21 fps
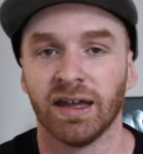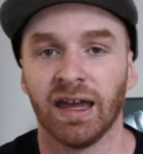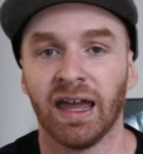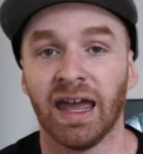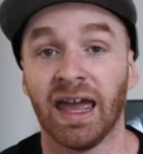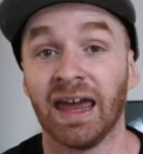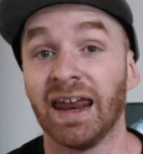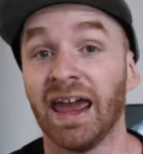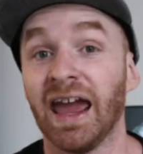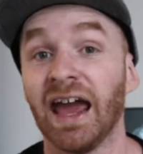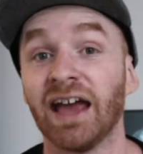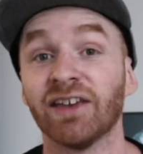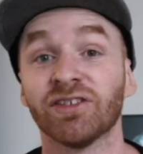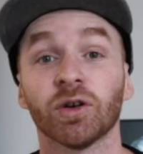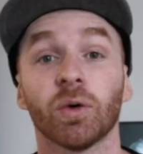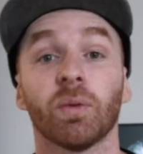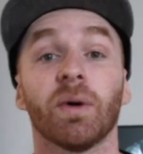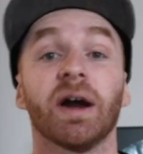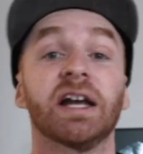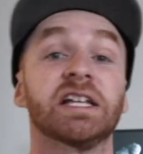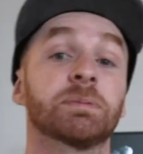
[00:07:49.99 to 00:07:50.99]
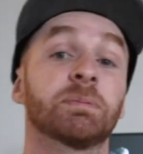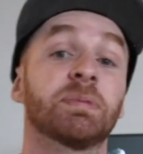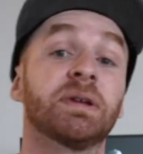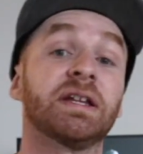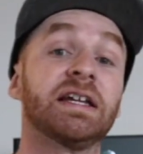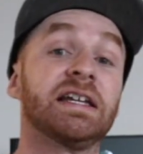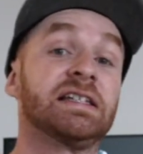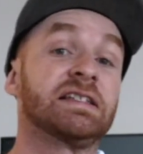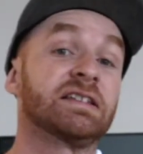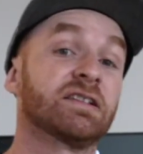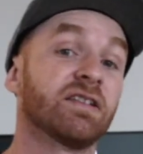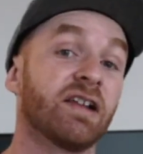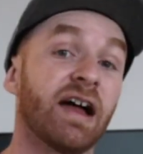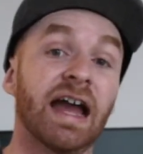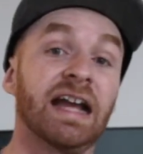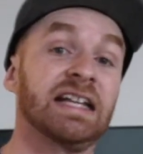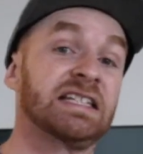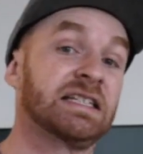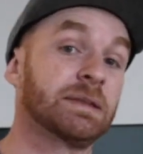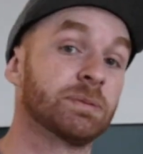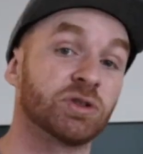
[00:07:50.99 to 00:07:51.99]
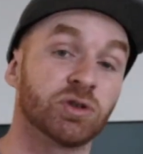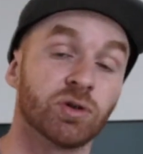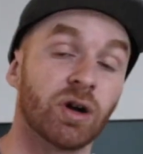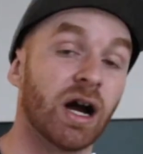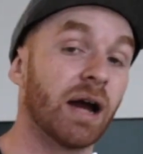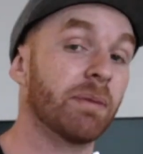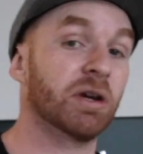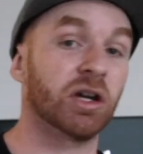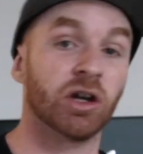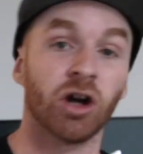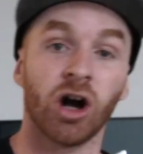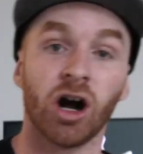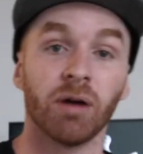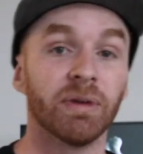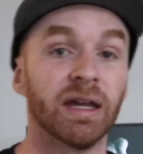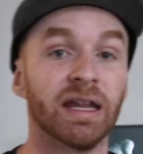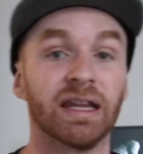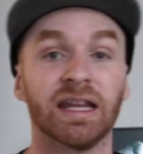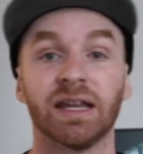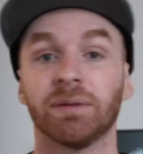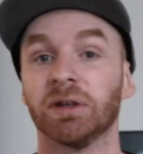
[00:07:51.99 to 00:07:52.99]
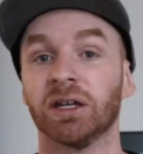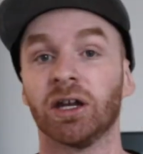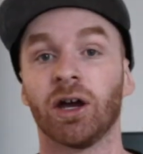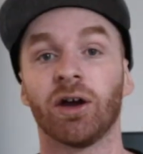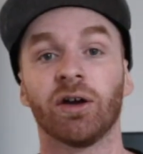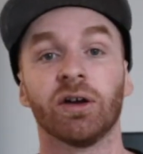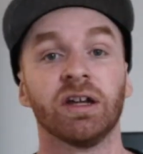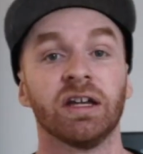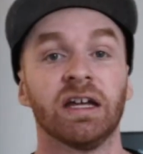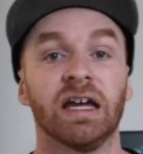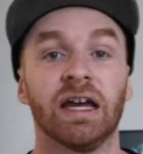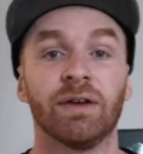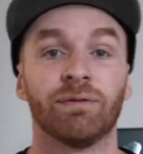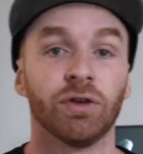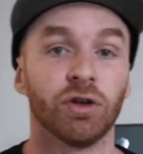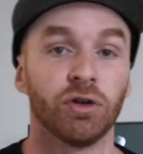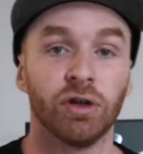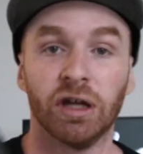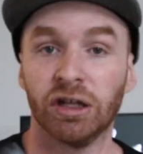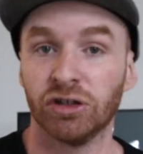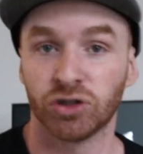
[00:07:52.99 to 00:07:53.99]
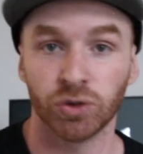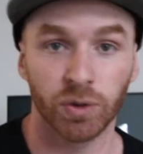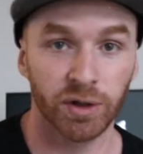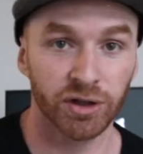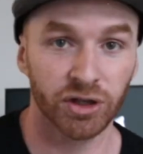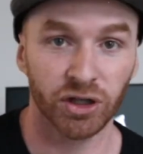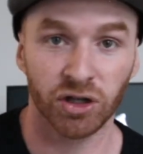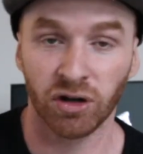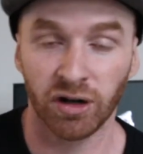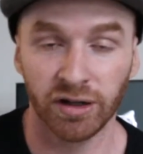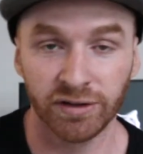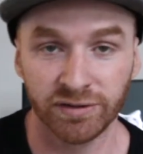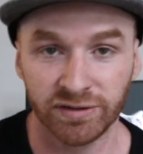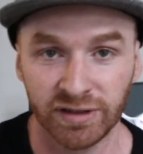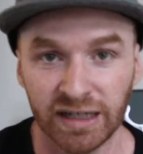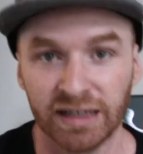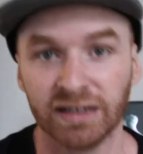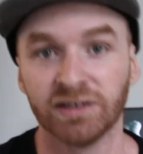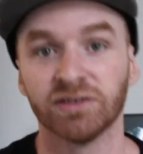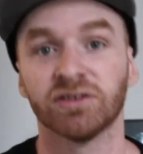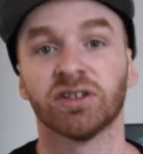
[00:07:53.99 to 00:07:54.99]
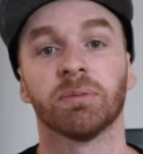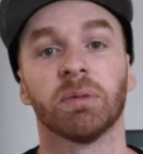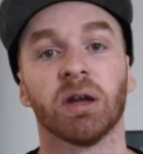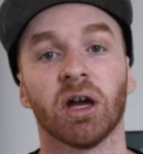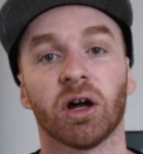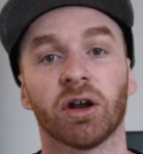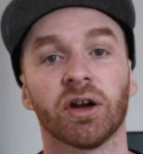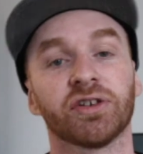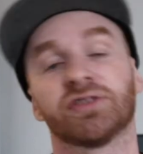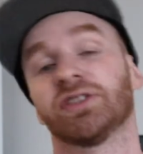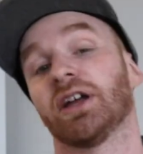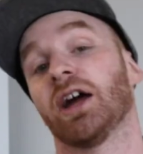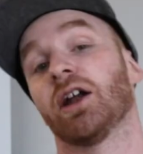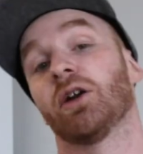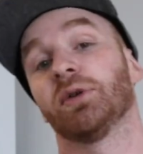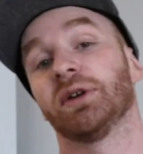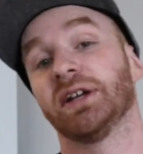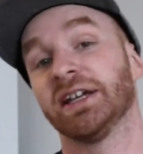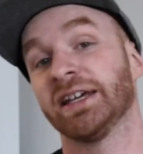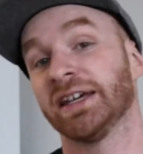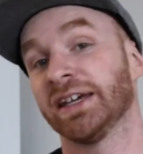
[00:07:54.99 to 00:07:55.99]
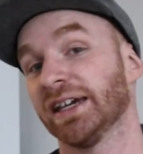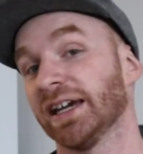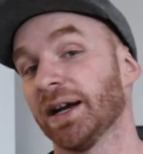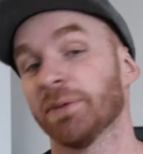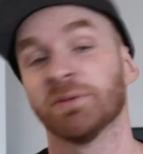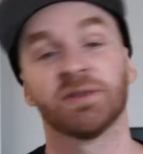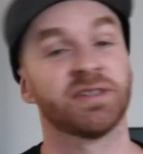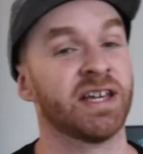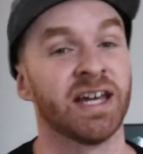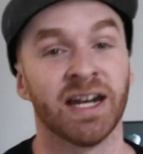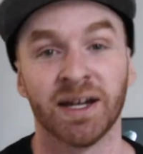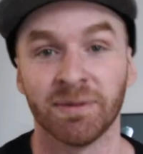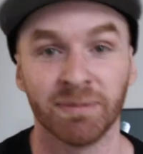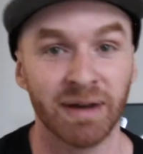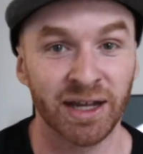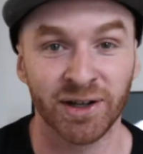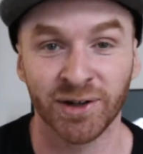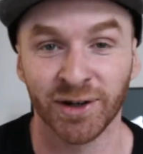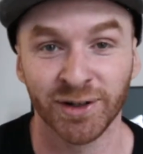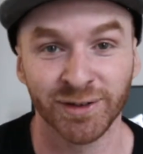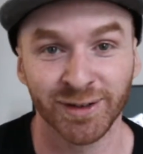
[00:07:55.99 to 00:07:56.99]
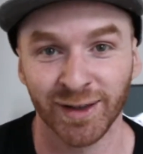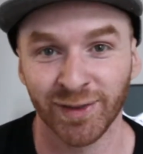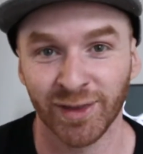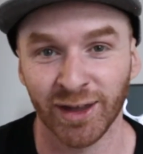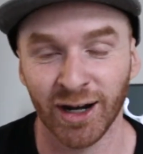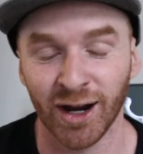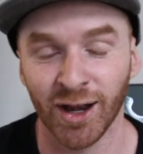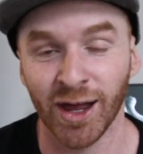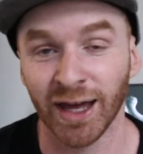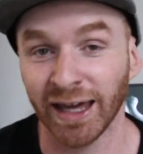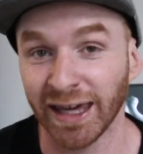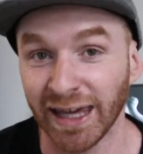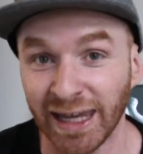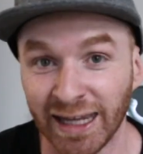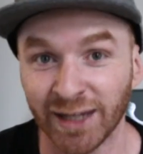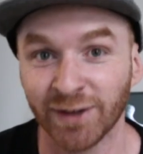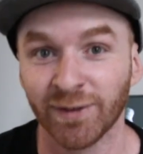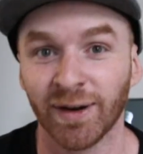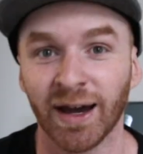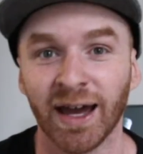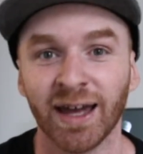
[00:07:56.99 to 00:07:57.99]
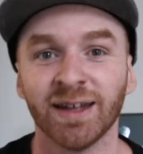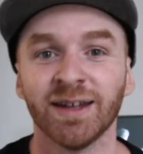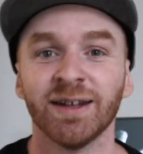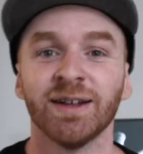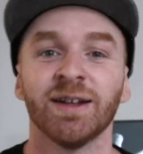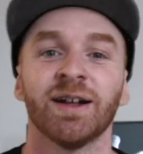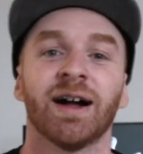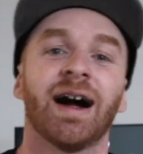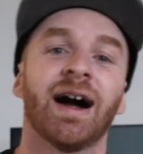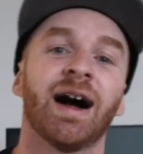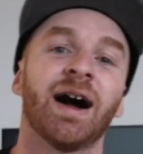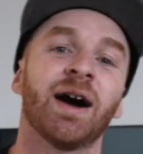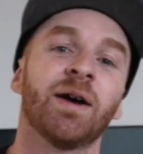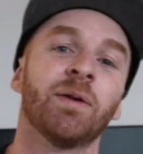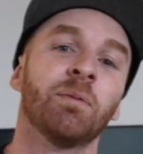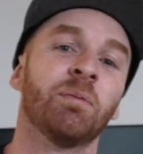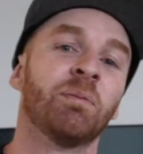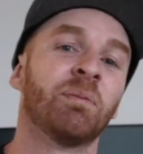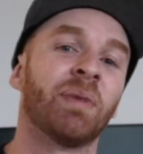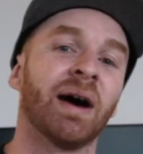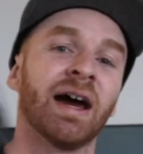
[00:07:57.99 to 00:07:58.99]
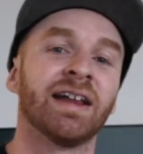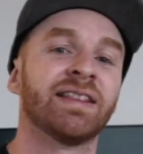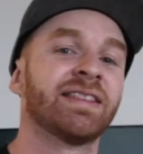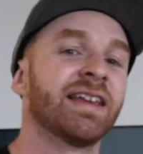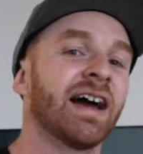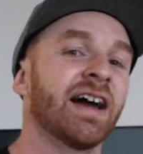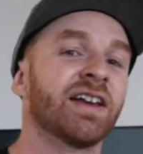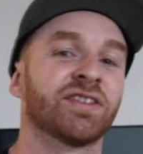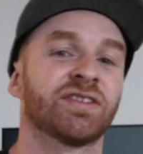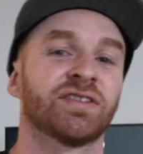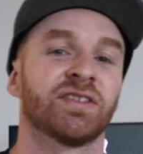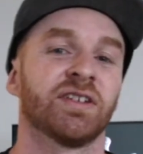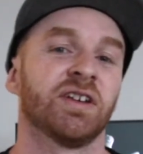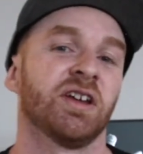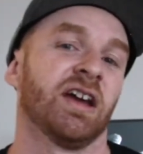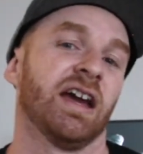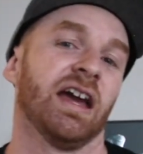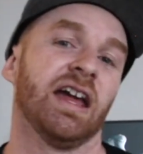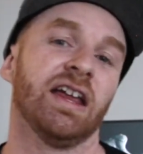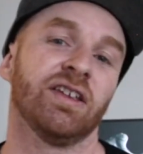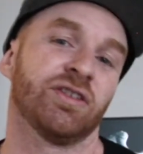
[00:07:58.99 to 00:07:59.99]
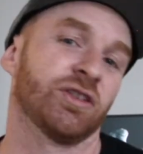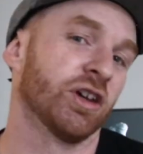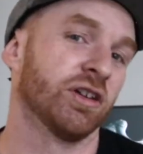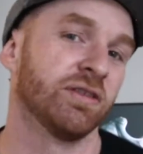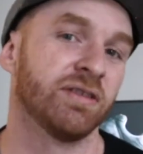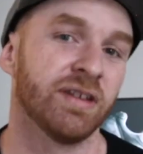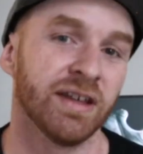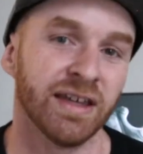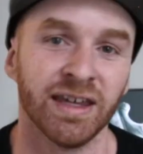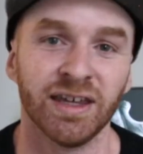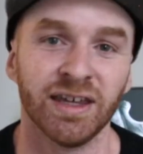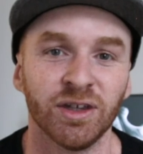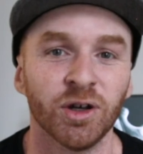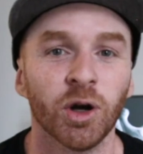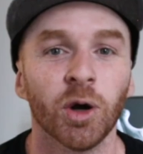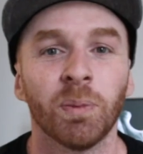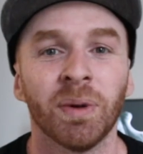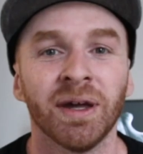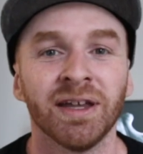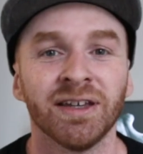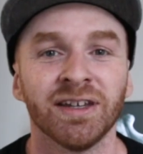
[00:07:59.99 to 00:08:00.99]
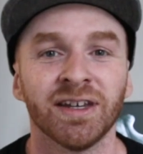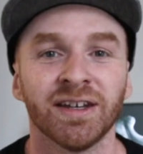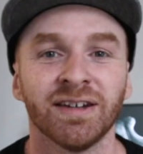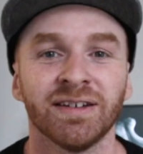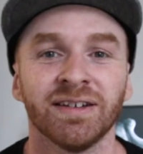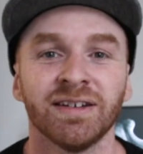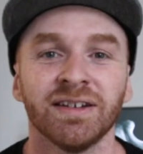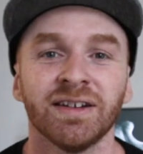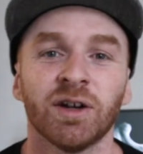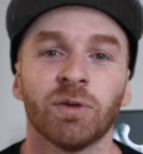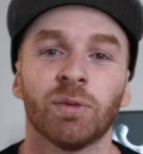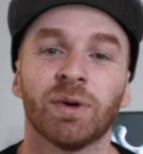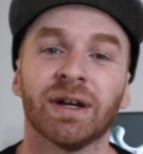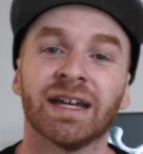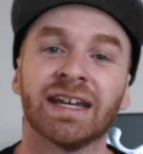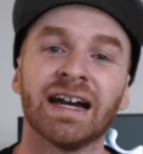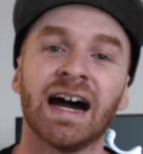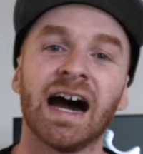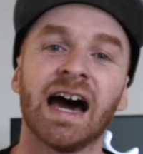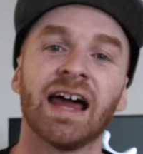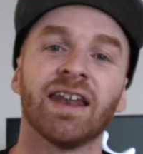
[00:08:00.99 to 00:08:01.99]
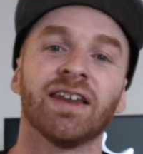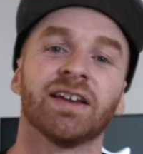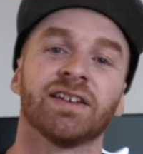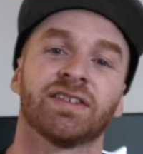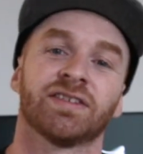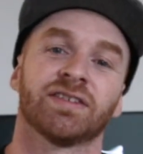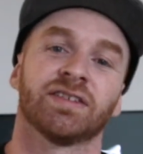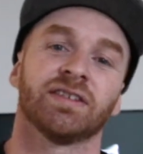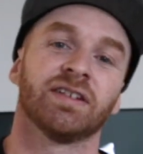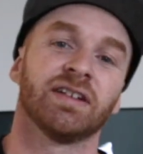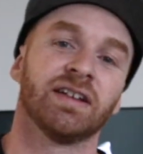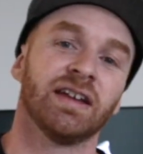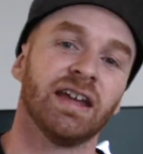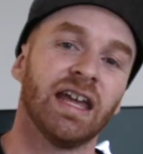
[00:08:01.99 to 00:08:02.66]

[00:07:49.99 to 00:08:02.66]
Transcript: And as always, please like, subscribe, and comment. Let me know if you're enjoying the content. To be honest, I don't really care. I'm just gonna make content that I like anyway. Um, but it does, it is good to your opinion regardless.